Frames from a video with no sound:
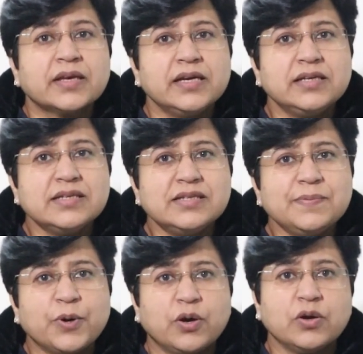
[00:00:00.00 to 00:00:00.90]
It is
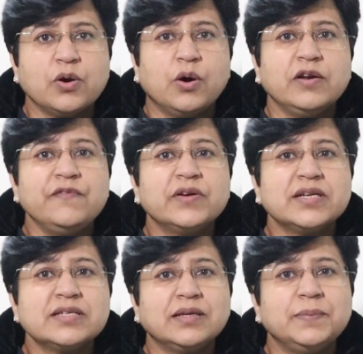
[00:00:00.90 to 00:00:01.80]
a protocol for
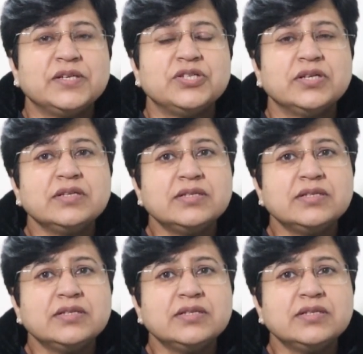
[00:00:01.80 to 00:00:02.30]
establishing